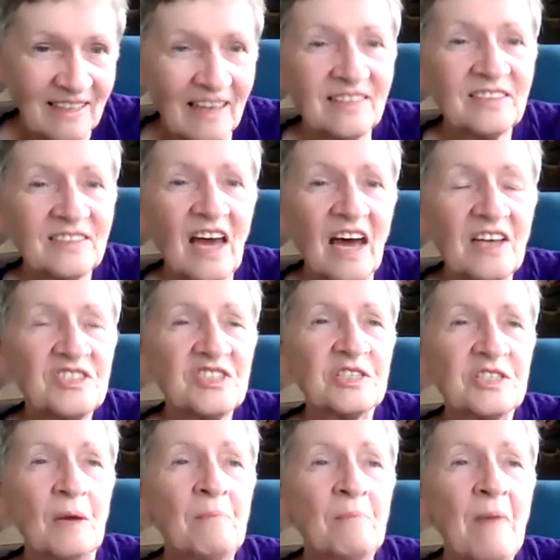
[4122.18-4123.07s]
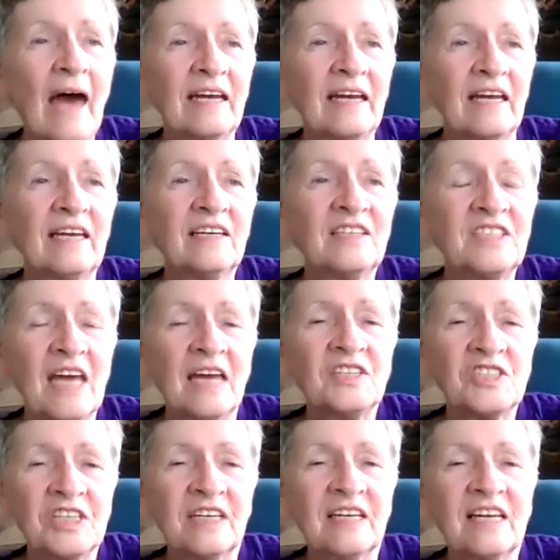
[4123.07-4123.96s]
does matter.
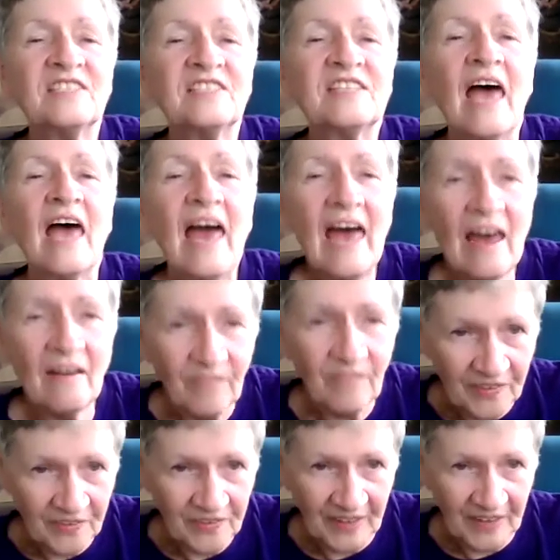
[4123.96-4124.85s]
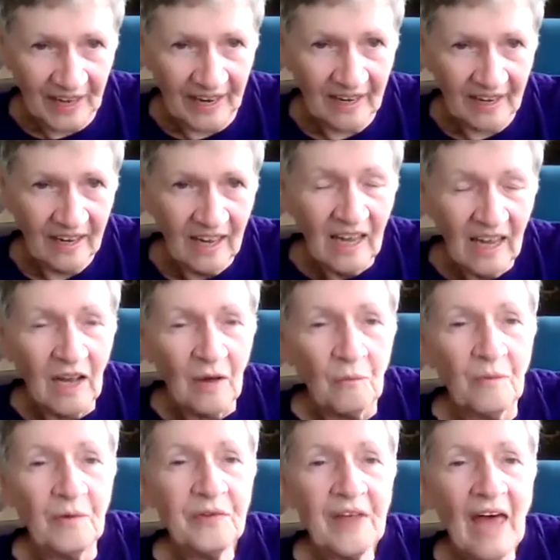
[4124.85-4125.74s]
Intention is everything.
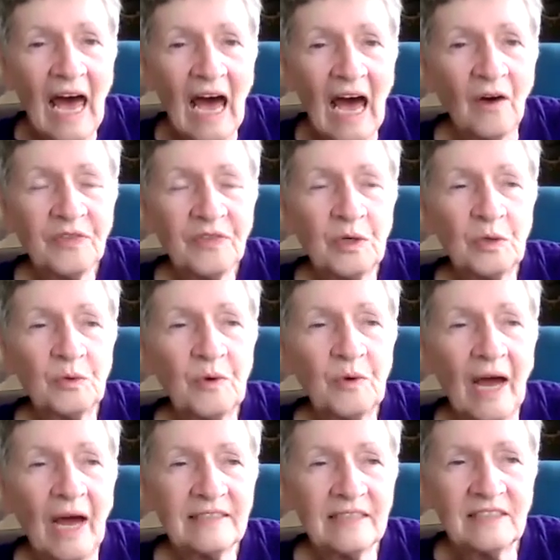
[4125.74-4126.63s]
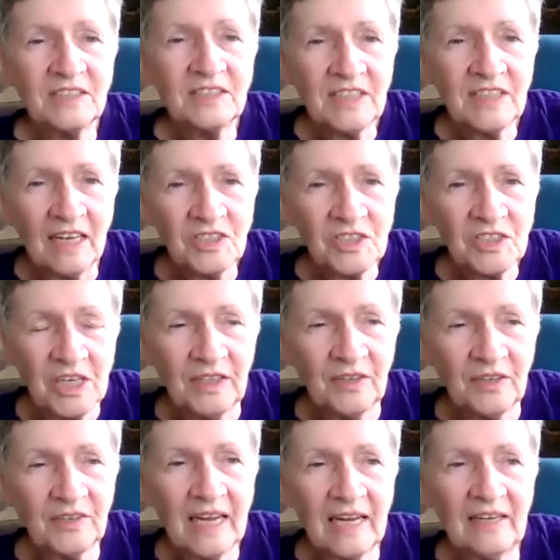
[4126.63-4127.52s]
Without the right intention,
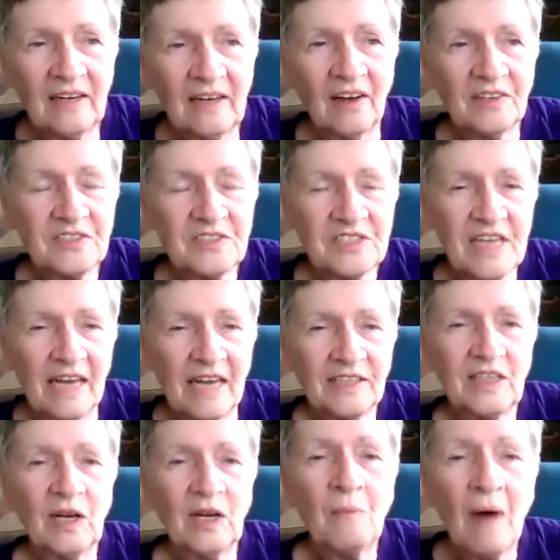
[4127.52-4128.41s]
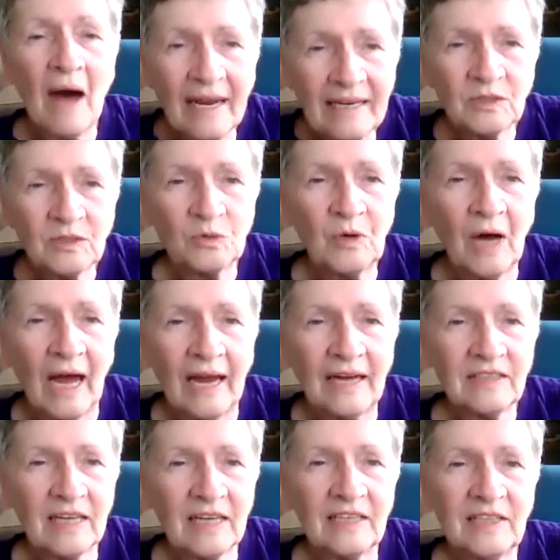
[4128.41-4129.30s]
you cannot set your mind
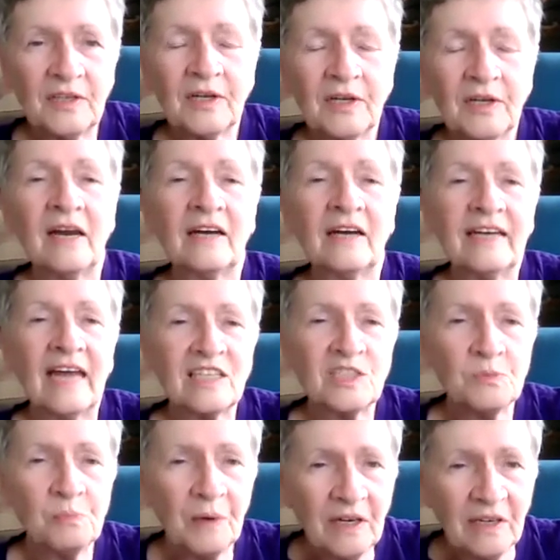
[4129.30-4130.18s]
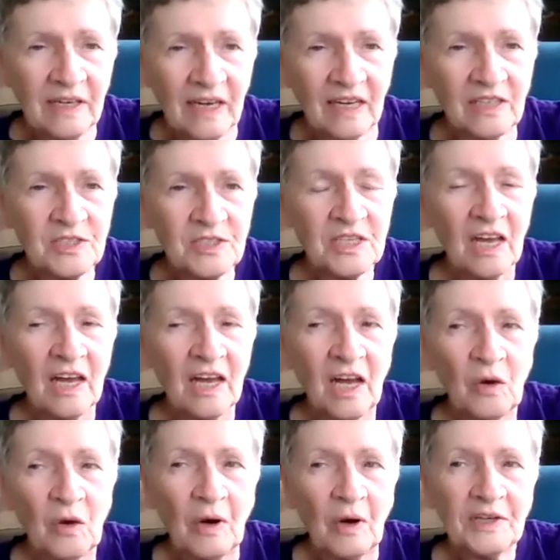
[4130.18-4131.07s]
right, and you cannot experience
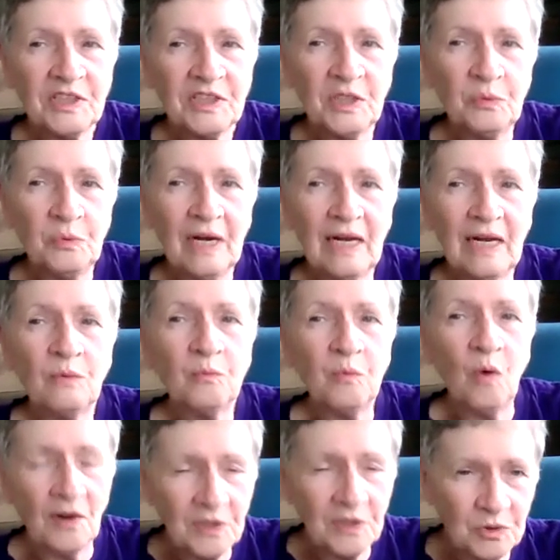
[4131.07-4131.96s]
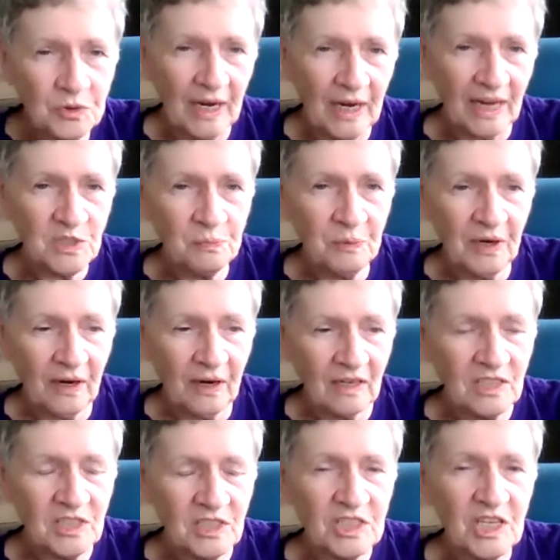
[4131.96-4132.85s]
what you really want to
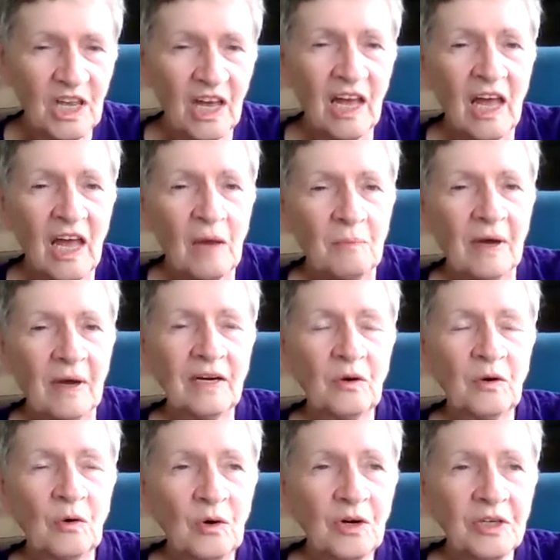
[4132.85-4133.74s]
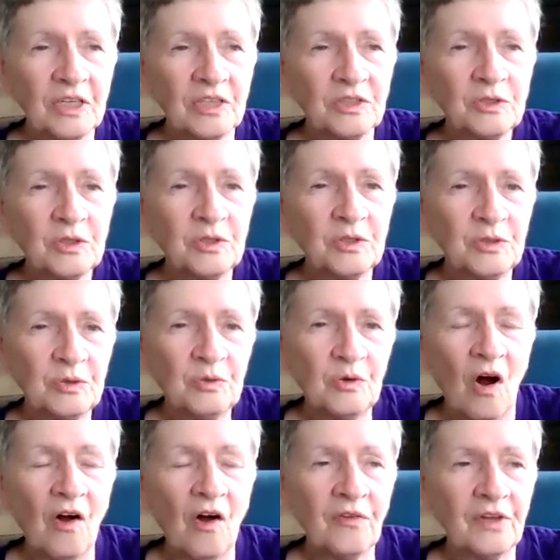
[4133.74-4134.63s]
experience. But in order to
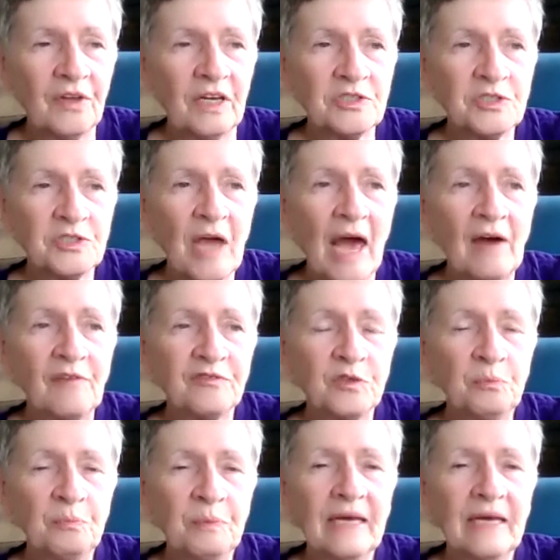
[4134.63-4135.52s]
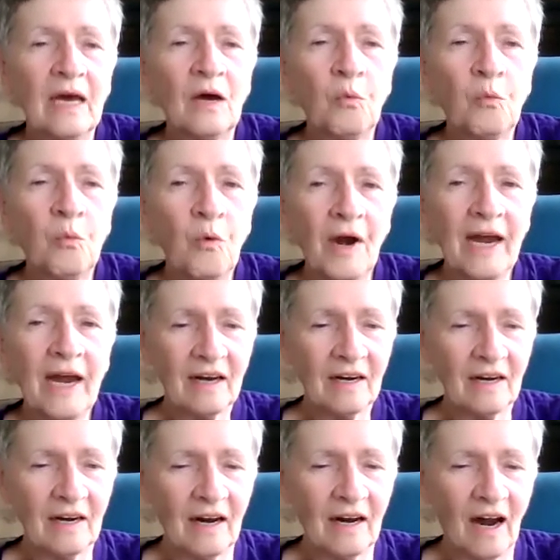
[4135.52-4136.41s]
do all this, you have to be
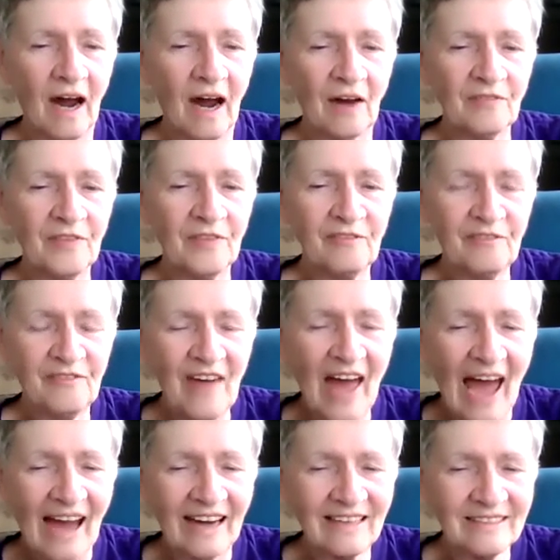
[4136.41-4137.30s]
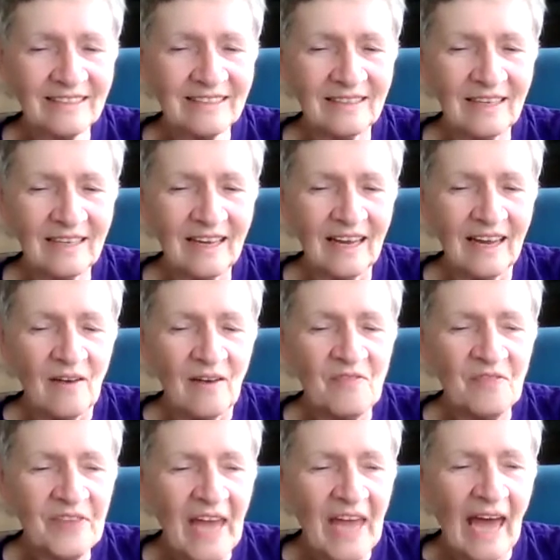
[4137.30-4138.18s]
aware of the fact
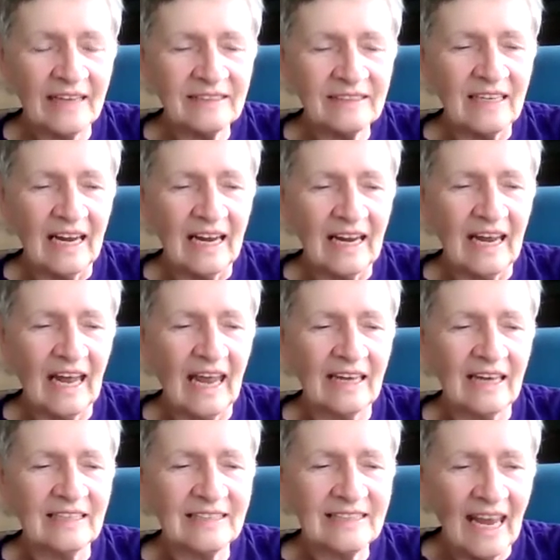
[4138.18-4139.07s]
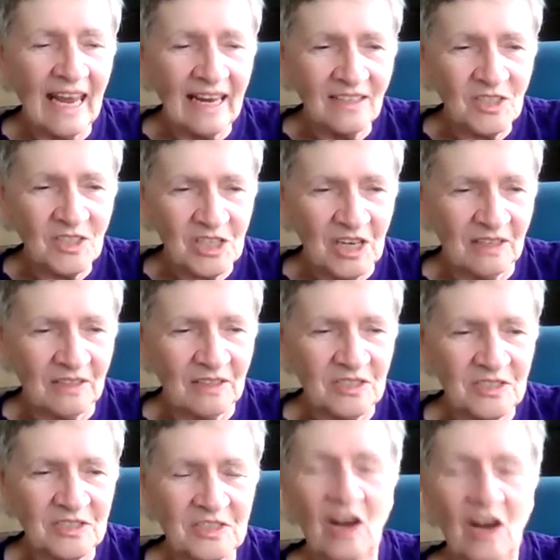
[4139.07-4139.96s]
that
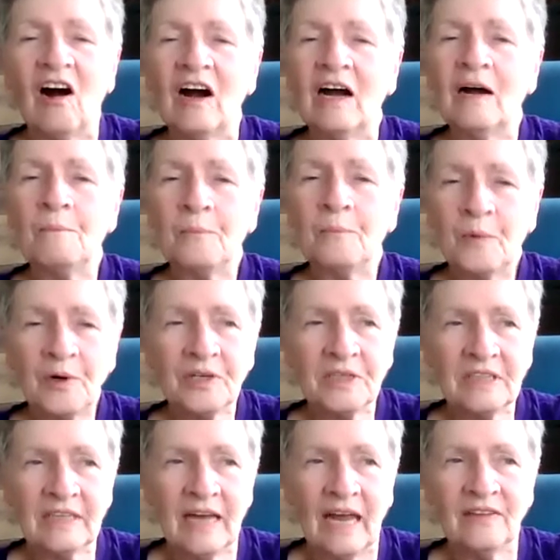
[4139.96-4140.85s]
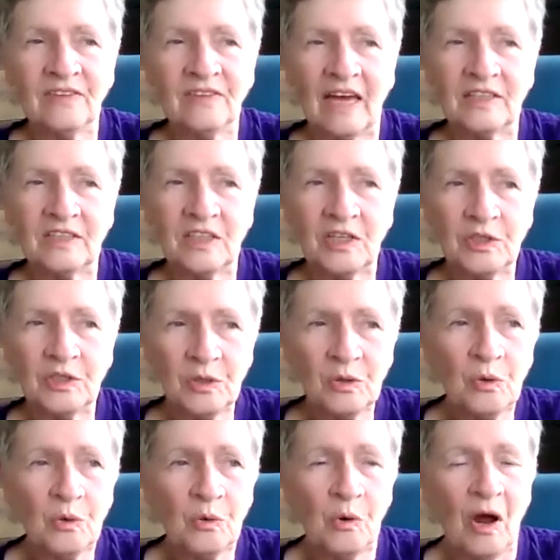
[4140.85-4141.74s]
intentions are important, and that
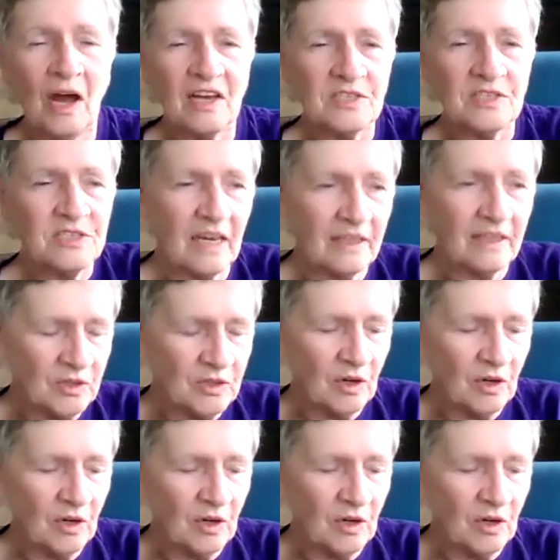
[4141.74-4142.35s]
you set your